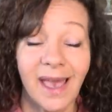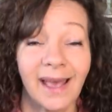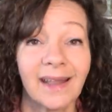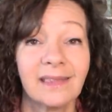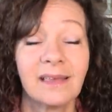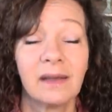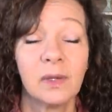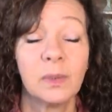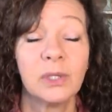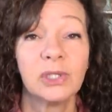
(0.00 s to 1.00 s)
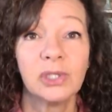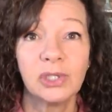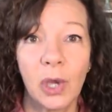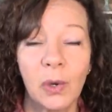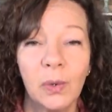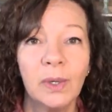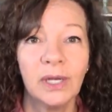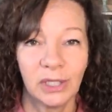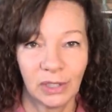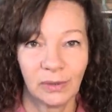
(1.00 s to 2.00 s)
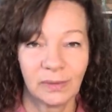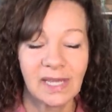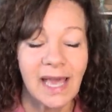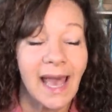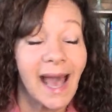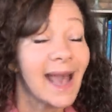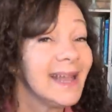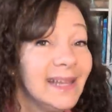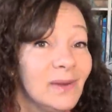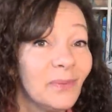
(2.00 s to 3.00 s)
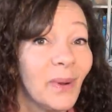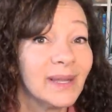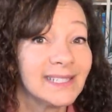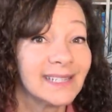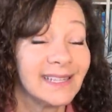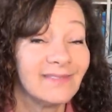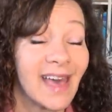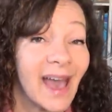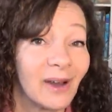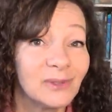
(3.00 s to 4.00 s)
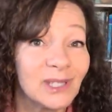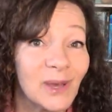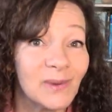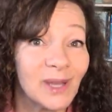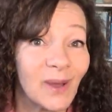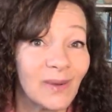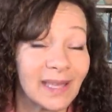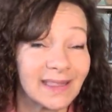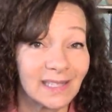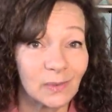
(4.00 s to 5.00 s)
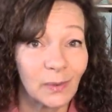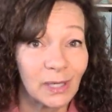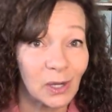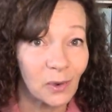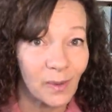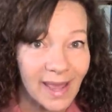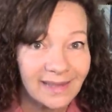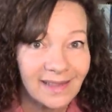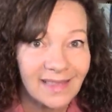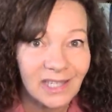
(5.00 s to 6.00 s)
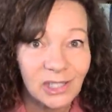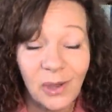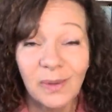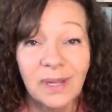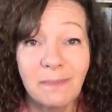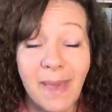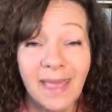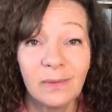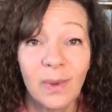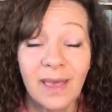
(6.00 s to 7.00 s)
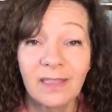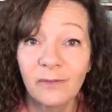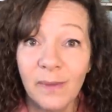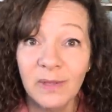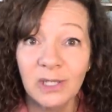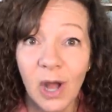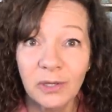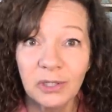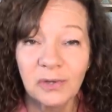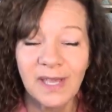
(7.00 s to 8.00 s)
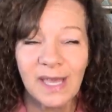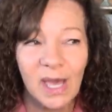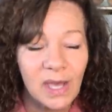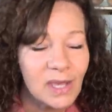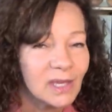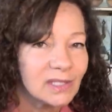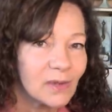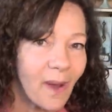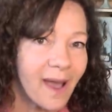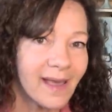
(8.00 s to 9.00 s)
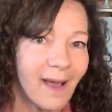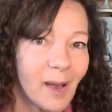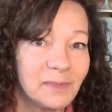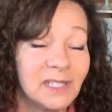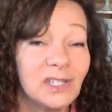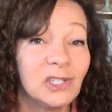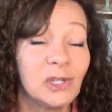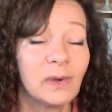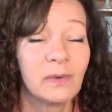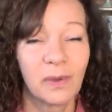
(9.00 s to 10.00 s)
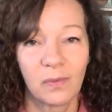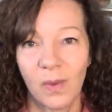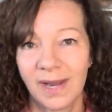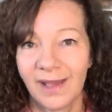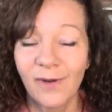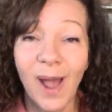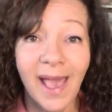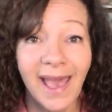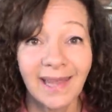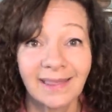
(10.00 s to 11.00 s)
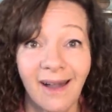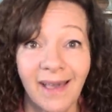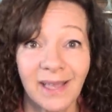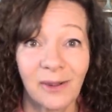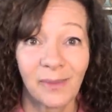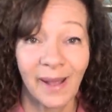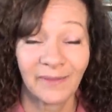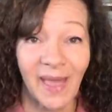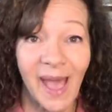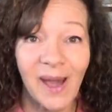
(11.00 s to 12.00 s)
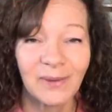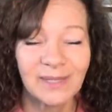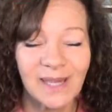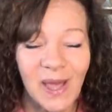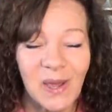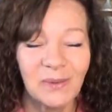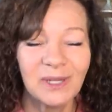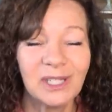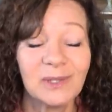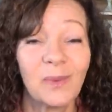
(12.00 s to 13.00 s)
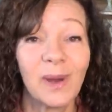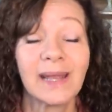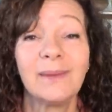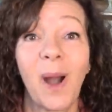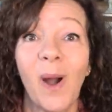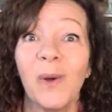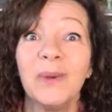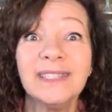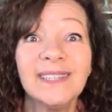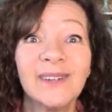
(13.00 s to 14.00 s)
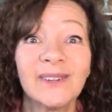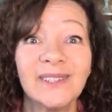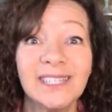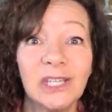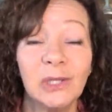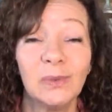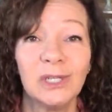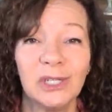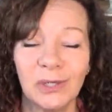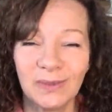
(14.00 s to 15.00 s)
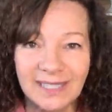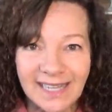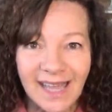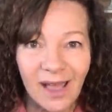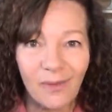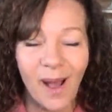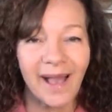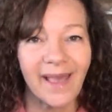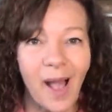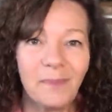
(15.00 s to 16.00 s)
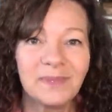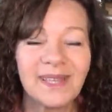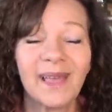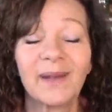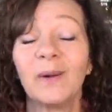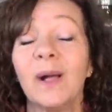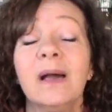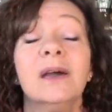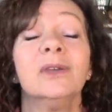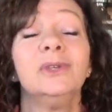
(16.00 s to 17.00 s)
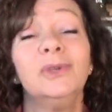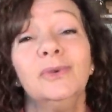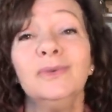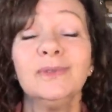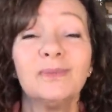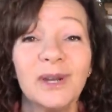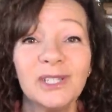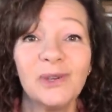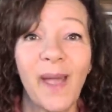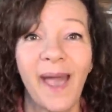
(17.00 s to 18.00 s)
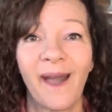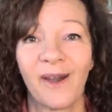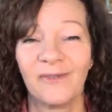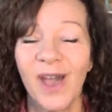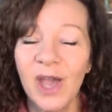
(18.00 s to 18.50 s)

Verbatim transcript: And I thought it was so cute. I didn't want to leave the house though to go get this wooden crate that they showed it made with from the Dollar Tree. So I opted to do it with whatever I had lying around the house, which is what I'm always encouraging you to do. DIY, upcycle, use what you have.